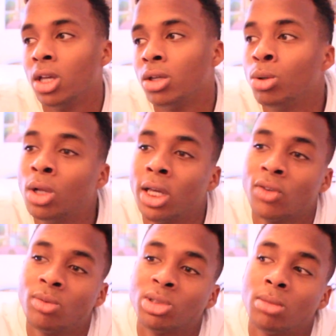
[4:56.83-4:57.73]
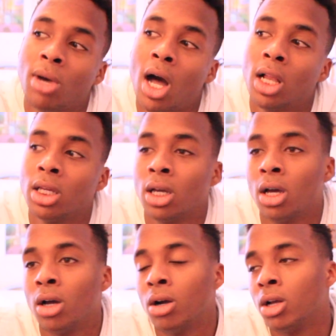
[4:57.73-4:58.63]
you look like you're from
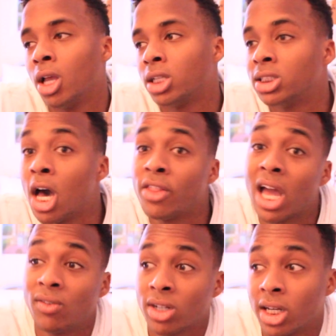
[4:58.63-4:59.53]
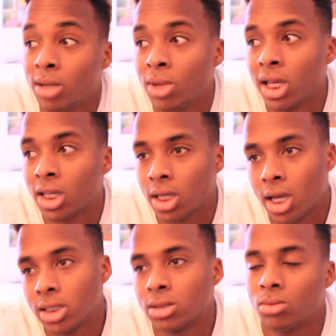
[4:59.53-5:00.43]
Somalia, or like South Africa. And I'm like,
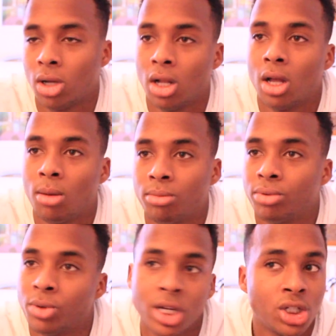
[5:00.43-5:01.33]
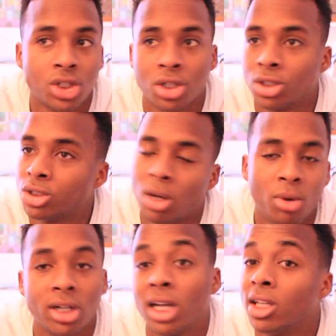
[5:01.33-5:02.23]
yes, well, I'm pretty sure
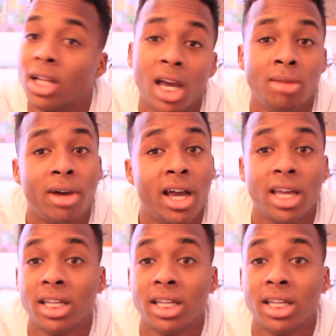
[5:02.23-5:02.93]
somewhere down the line in my